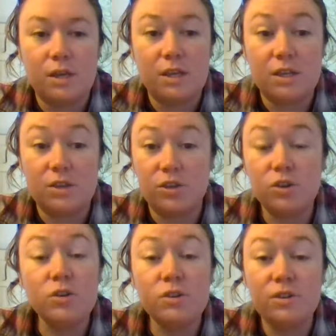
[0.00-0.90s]

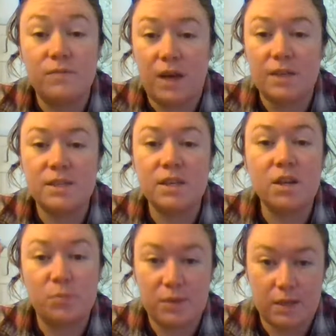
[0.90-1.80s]
you're devising
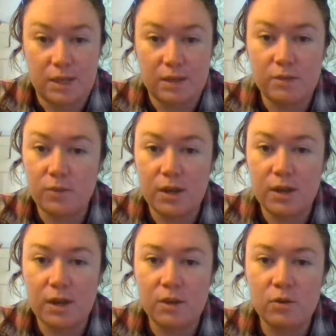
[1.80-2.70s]
a plan right
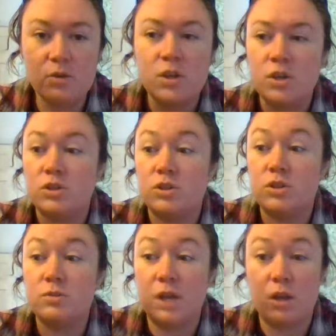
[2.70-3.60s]
now
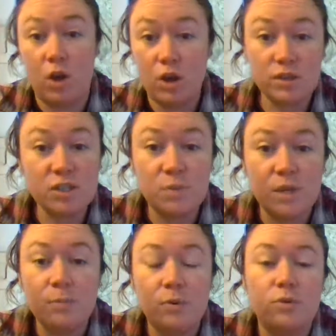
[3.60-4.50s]
to tell all these
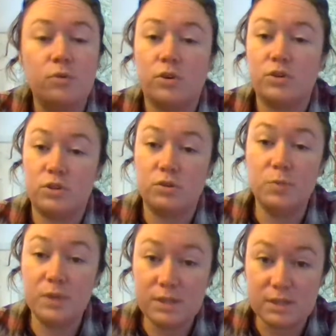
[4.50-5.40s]
people who are too
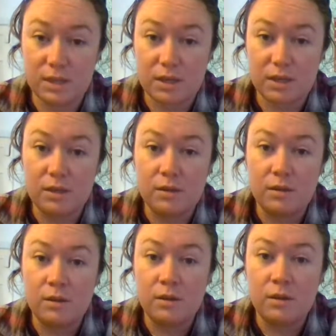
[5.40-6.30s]
busy,
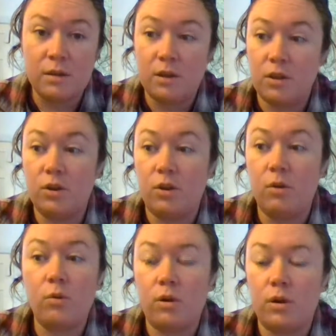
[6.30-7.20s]

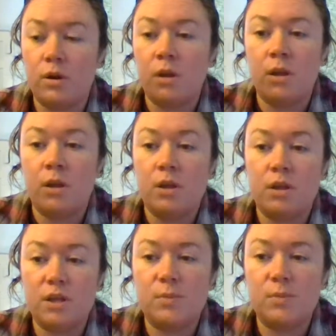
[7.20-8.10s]
or
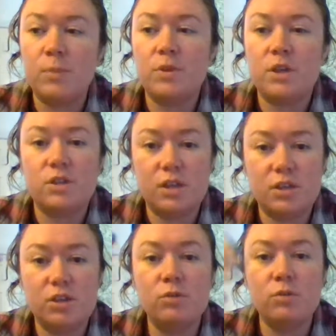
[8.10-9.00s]
like the people that
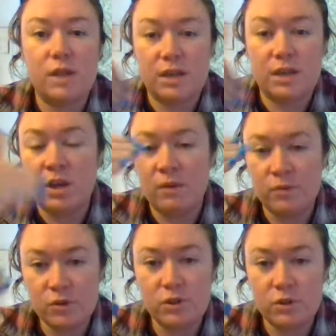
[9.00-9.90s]
you like and have
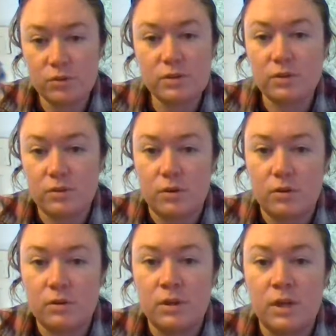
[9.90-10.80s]
in your close
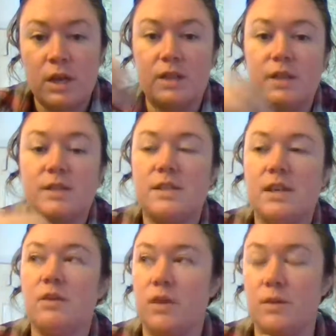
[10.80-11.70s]
circle, and like
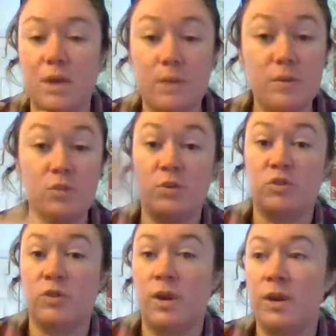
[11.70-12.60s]
say, like maybe you've been
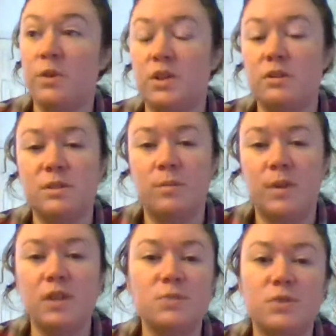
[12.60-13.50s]
trying to reach out to
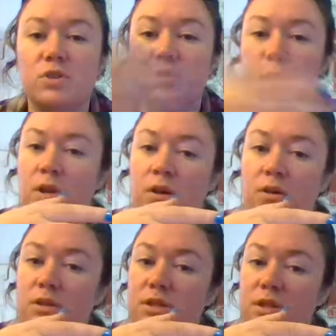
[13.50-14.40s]
somebody else, but you're spending
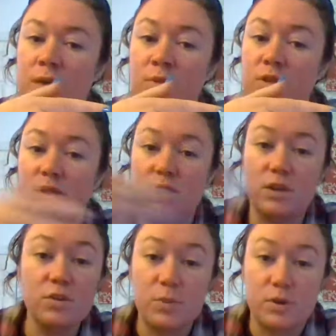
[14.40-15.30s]
all this time with this
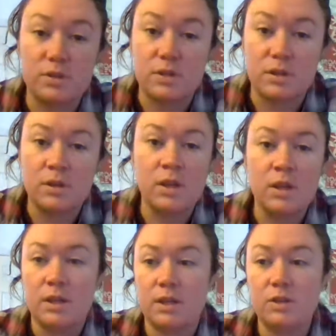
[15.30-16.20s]
other person.
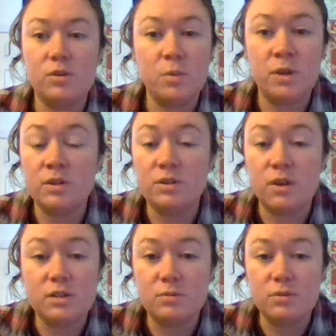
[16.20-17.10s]
Like you could be in a
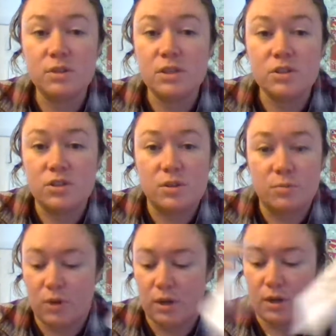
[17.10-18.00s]
toxic relationship
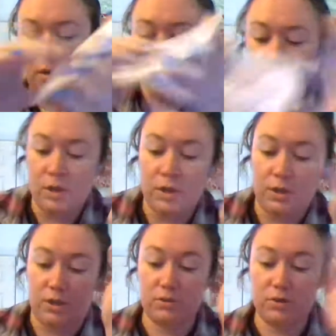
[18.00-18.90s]
right now
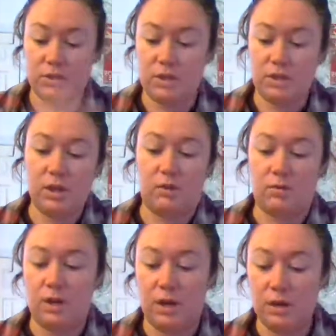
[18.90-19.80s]
that you're just like, no,